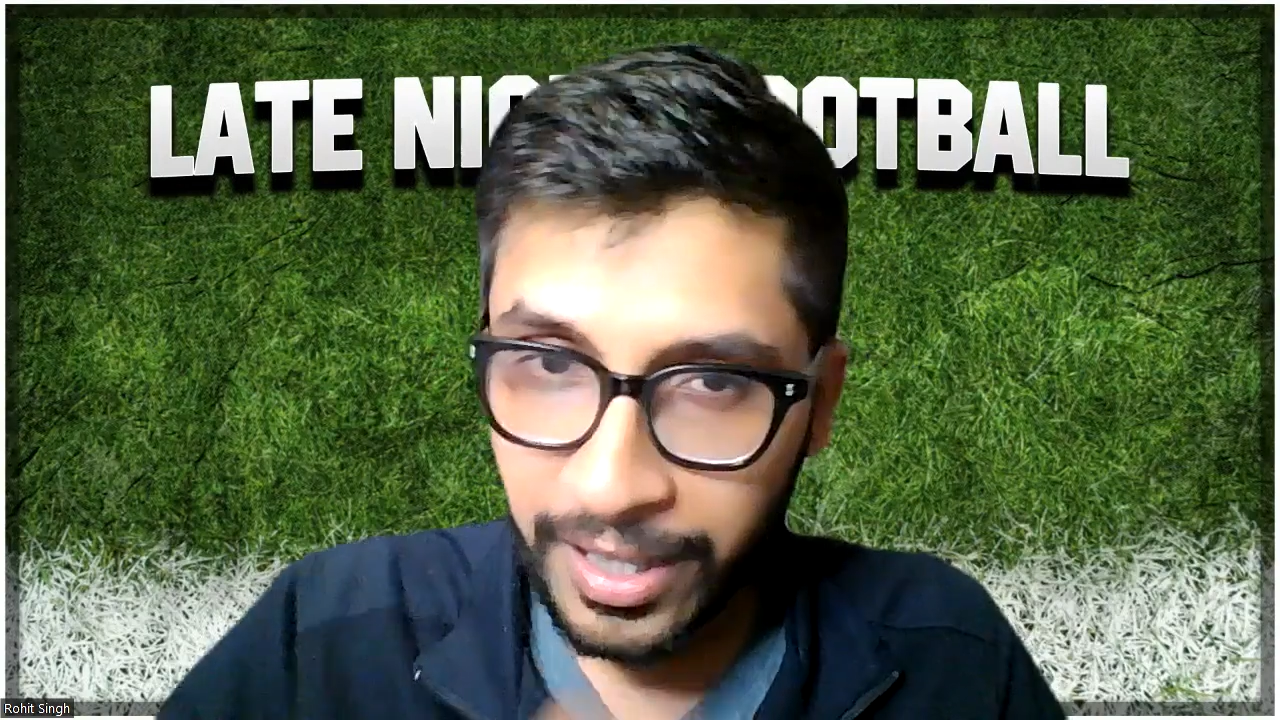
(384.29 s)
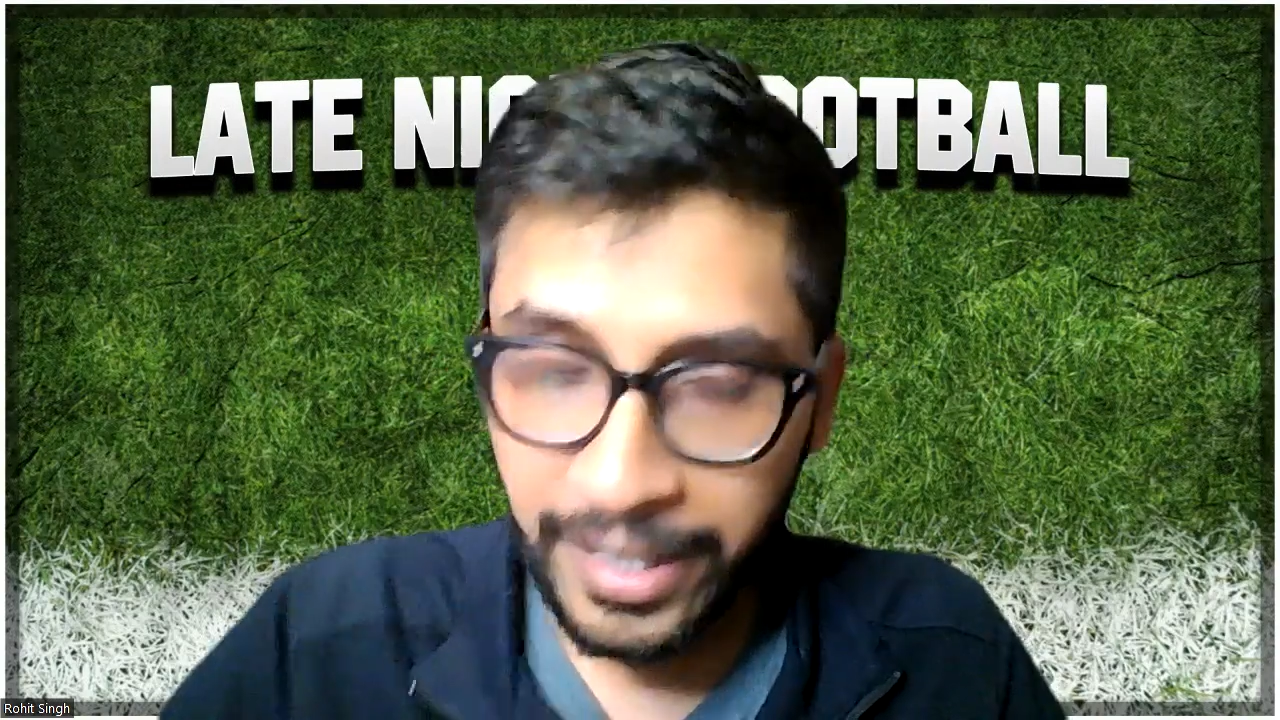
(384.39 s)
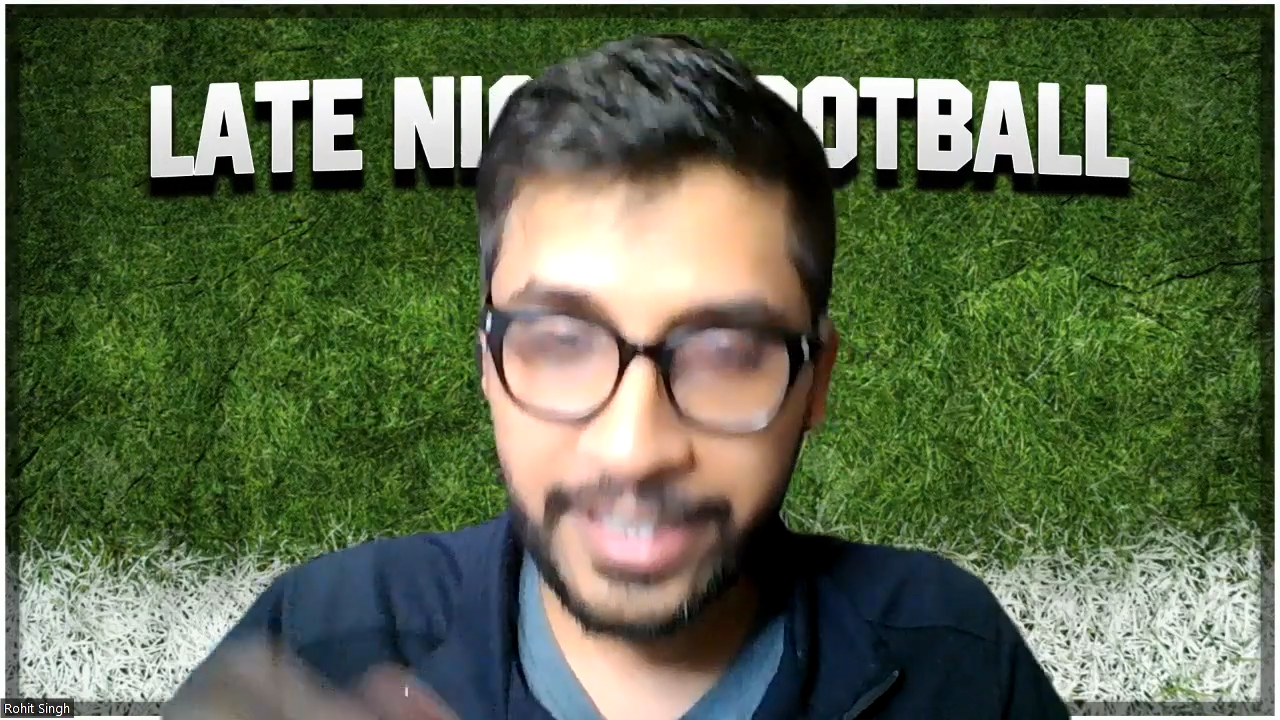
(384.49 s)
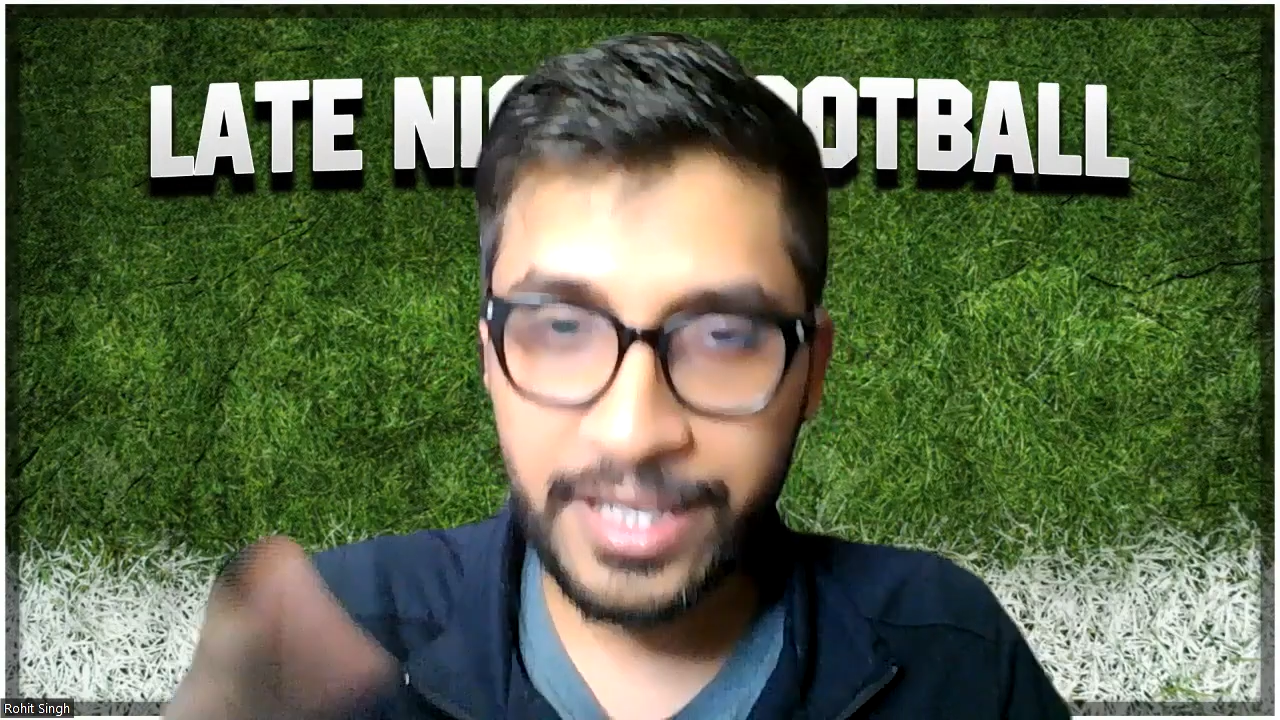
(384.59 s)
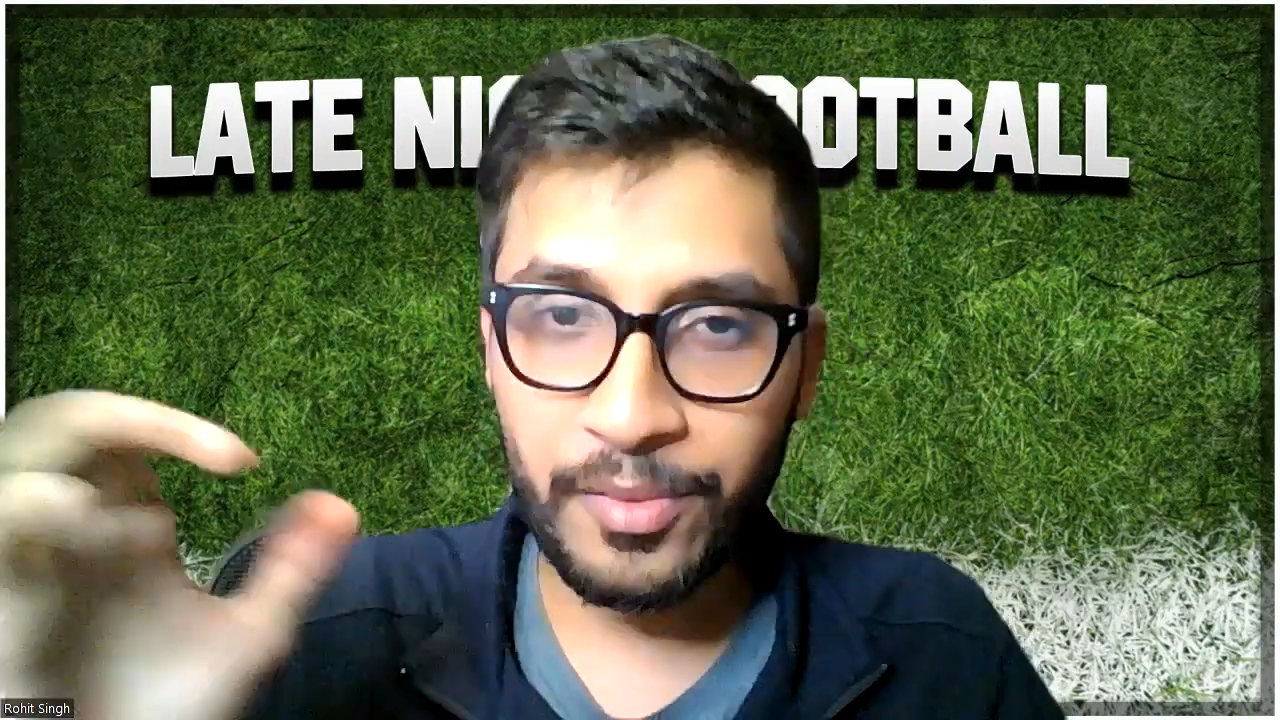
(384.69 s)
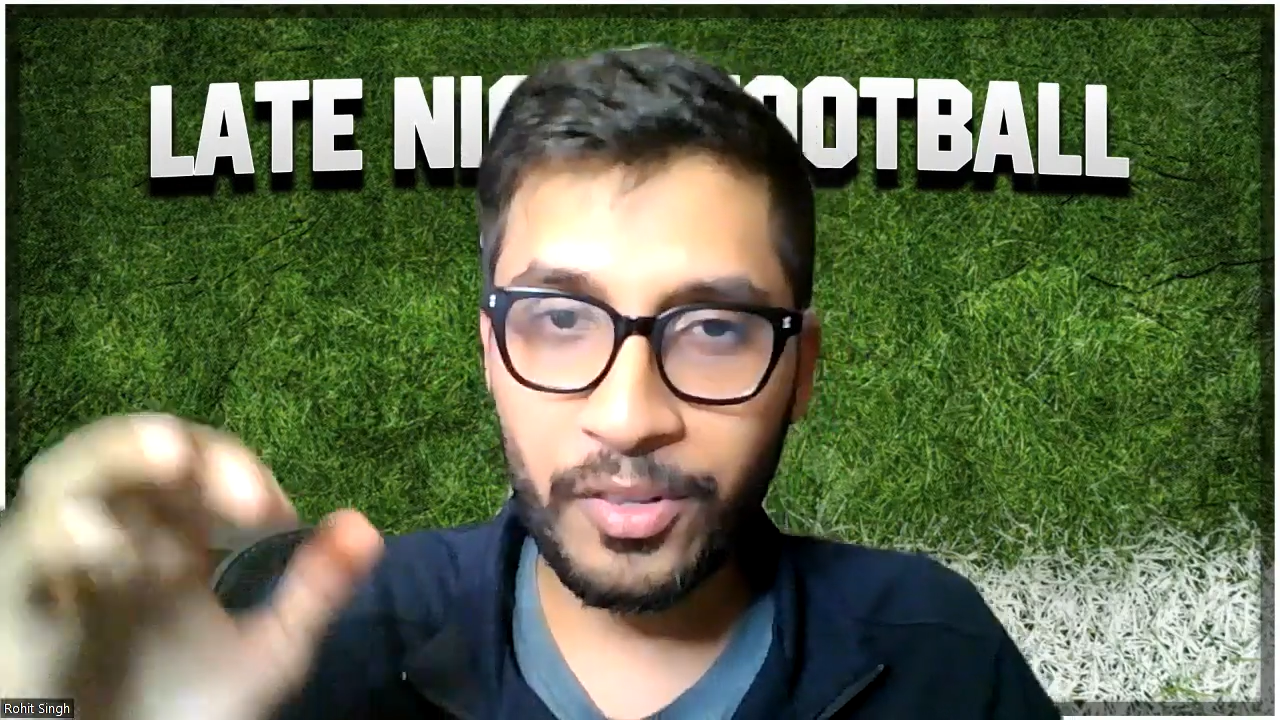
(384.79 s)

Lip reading: except